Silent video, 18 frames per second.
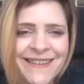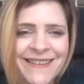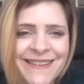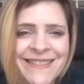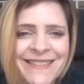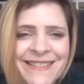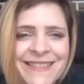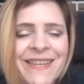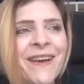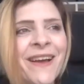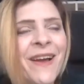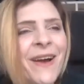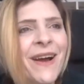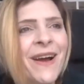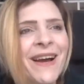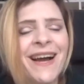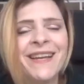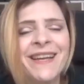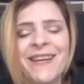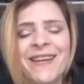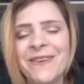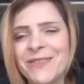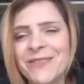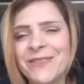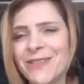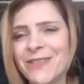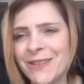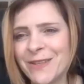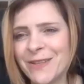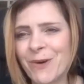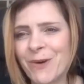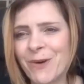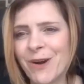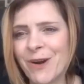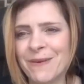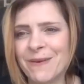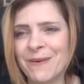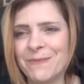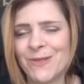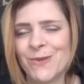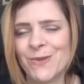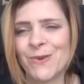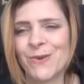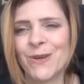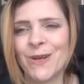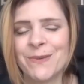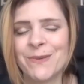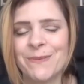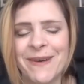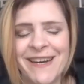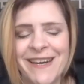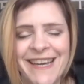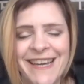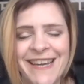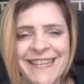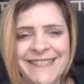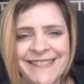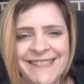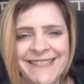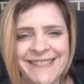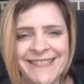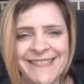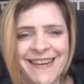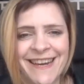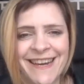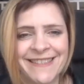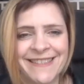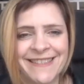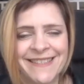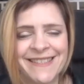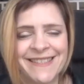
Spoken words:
So I know during the program we talk a lot about insights